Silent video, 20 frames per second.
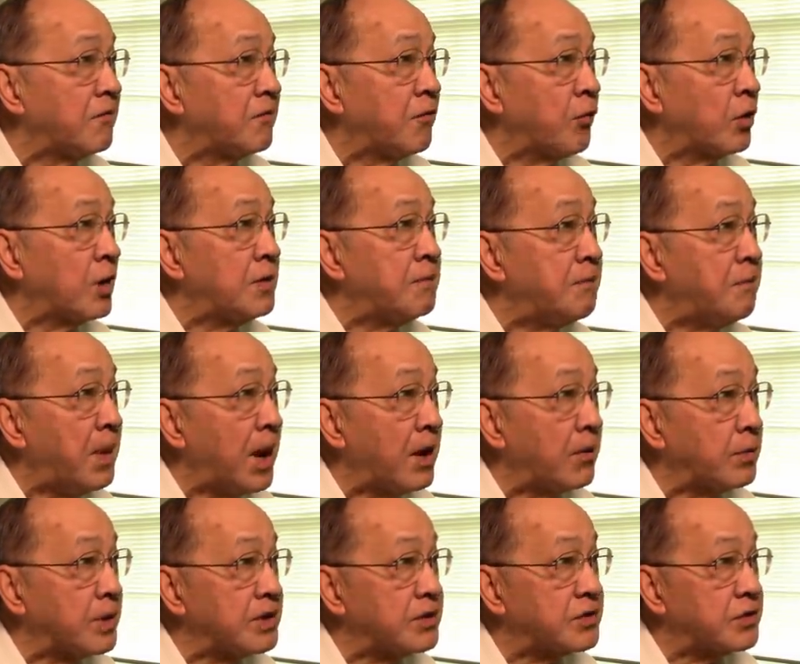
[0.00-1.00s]
Foreign
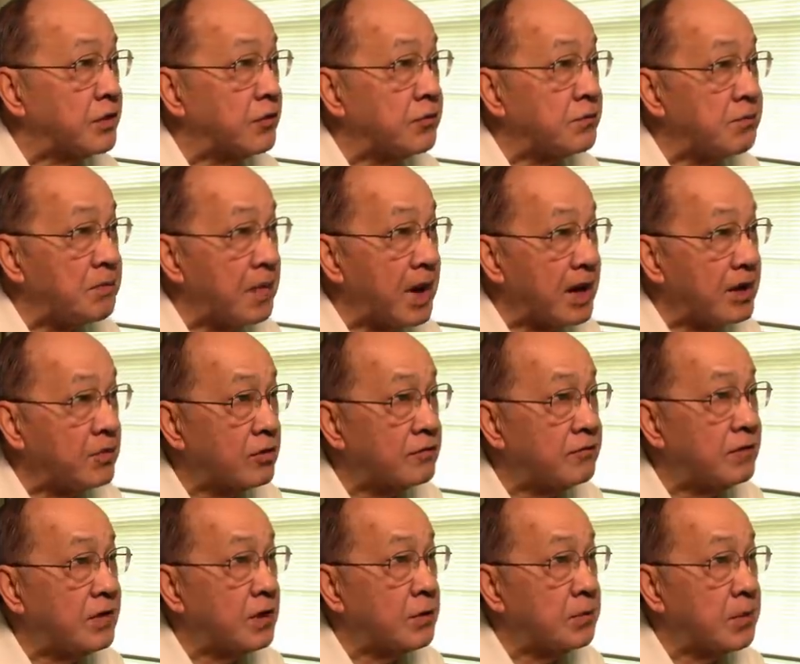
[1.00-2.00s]
parents of minor
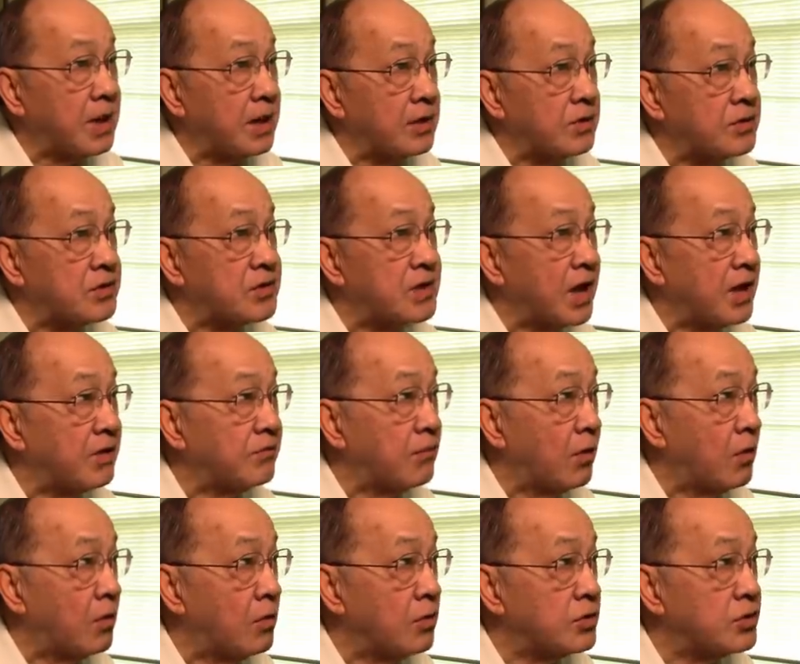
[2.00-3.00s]
Filipinos
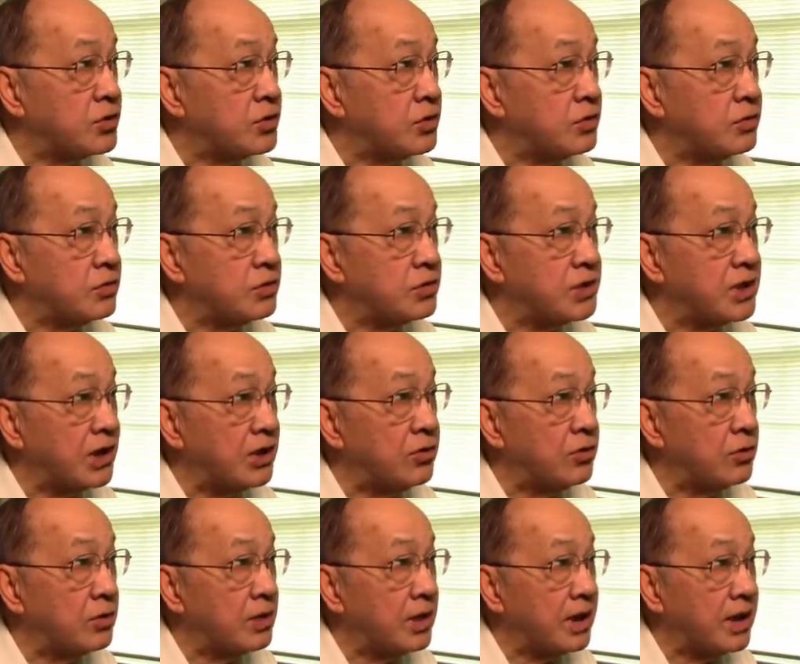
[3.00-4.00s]
have also to
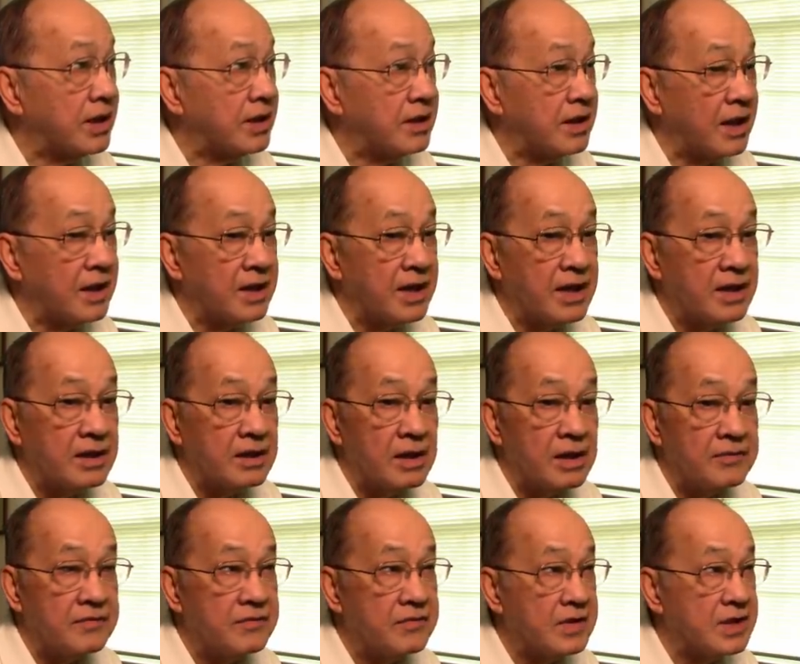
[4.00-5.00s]
secure an
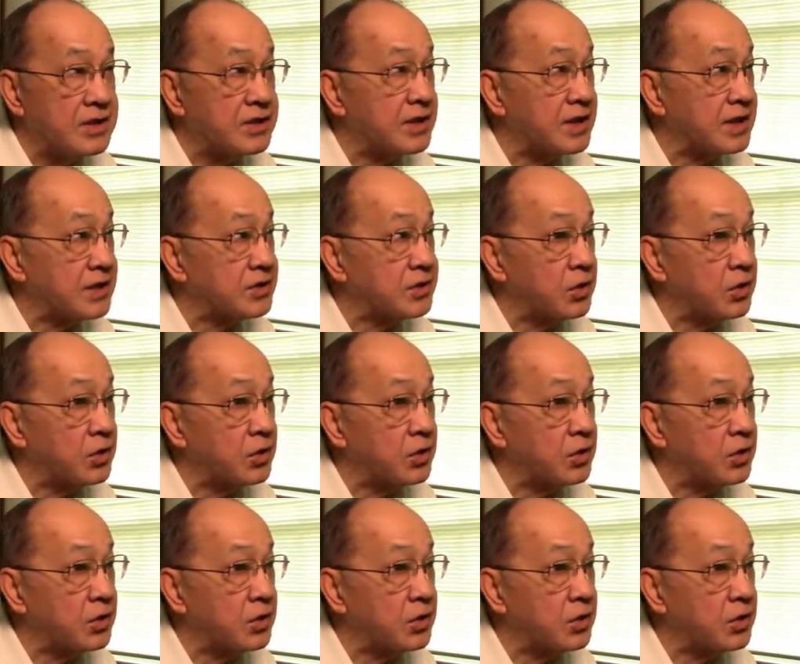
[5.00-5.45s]
entry visa.